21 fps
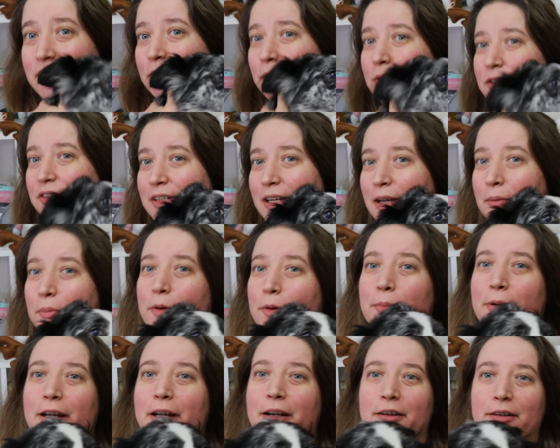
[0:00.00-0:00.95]
I was not
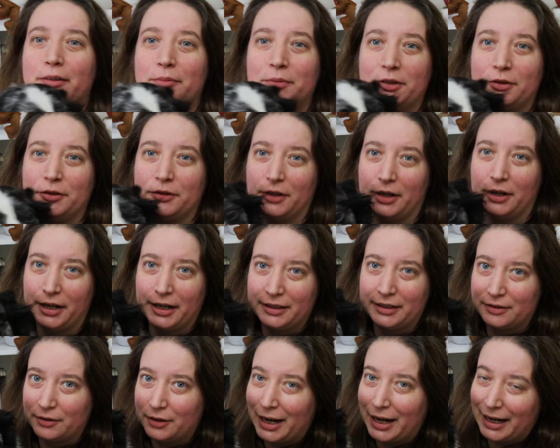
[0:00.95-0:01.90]
prepared. I'm so sorry.
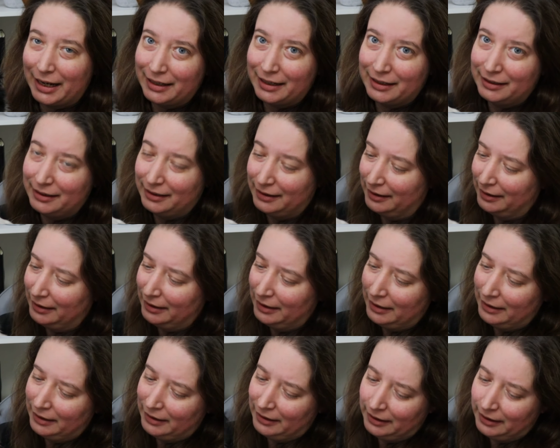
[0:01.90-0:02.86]
So hi,
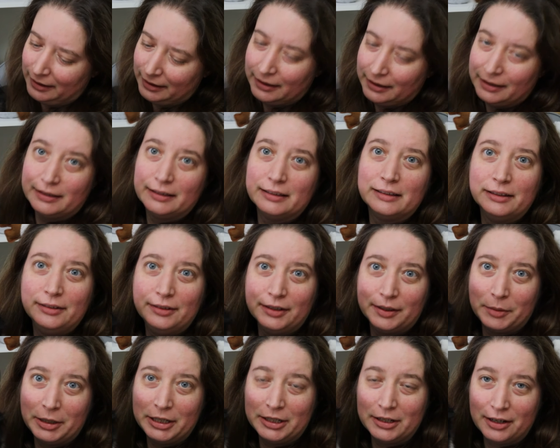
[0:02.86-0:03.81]
this is Luna,
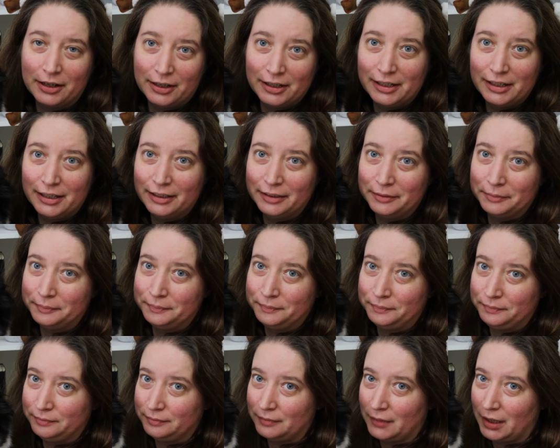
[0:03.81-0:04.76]
my dog,
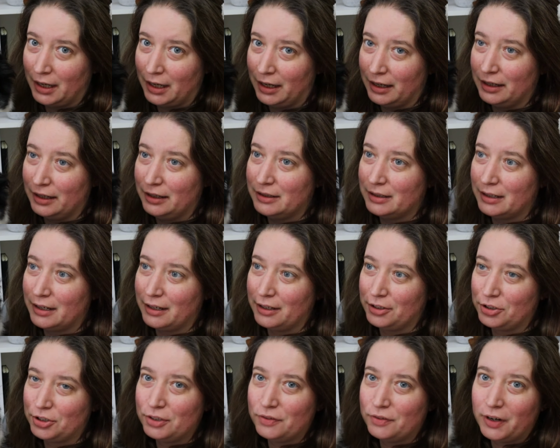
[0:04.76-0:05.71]
and
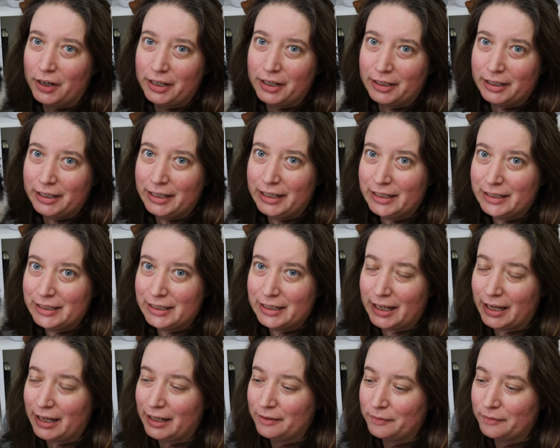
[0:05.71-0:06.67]
she's very clingy
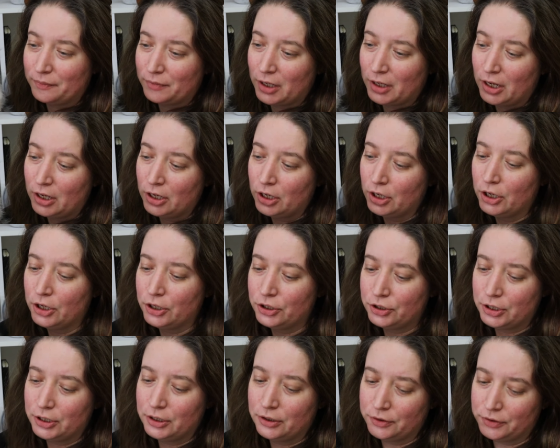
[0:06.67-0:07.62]
today.
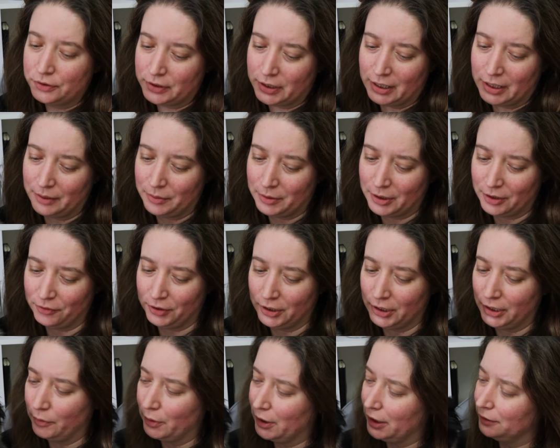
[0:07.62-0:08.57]
She knows that I'm not
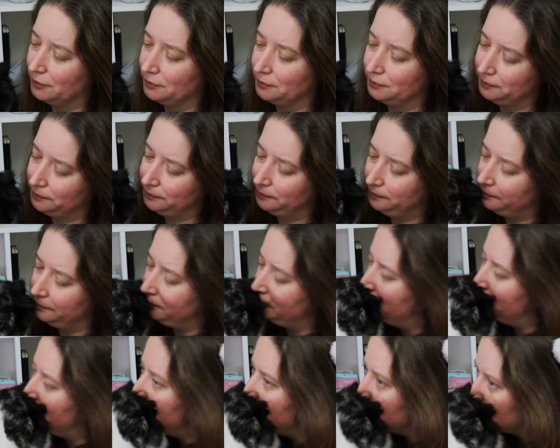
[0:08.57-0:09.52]
feeling well.
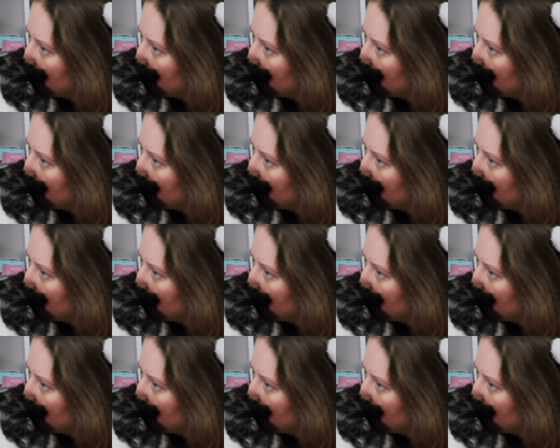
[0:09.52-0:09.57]
Yeah.